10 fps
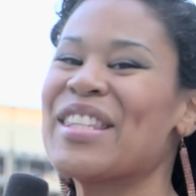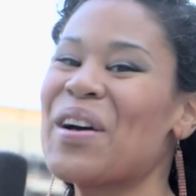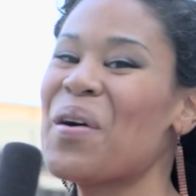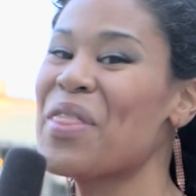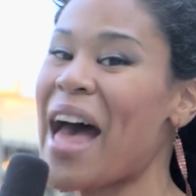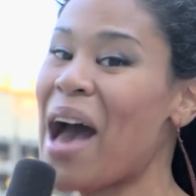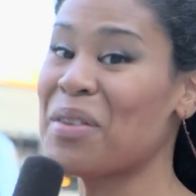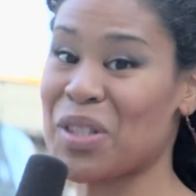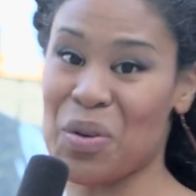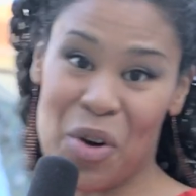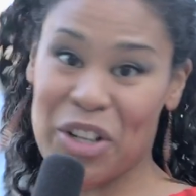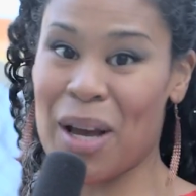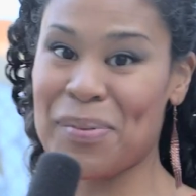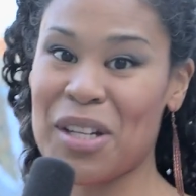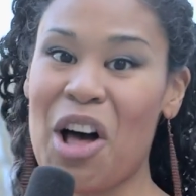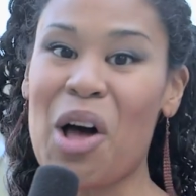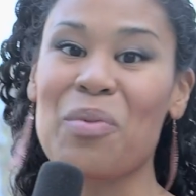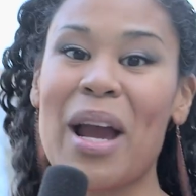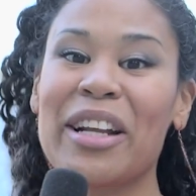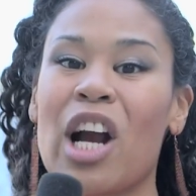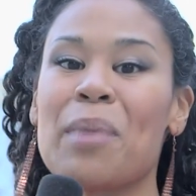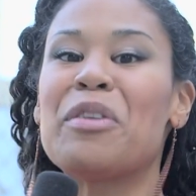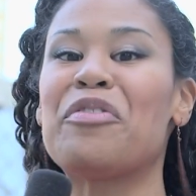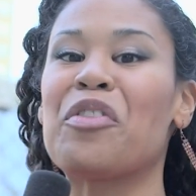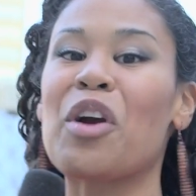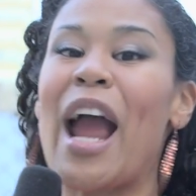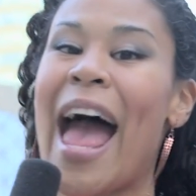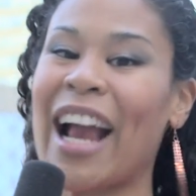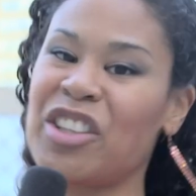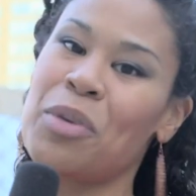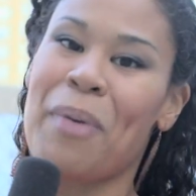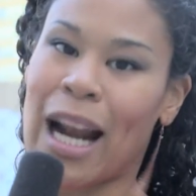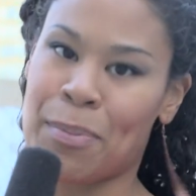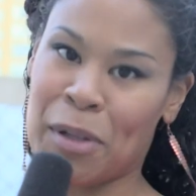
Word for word: So that was the Roy Thomson Hall red carpet for action packed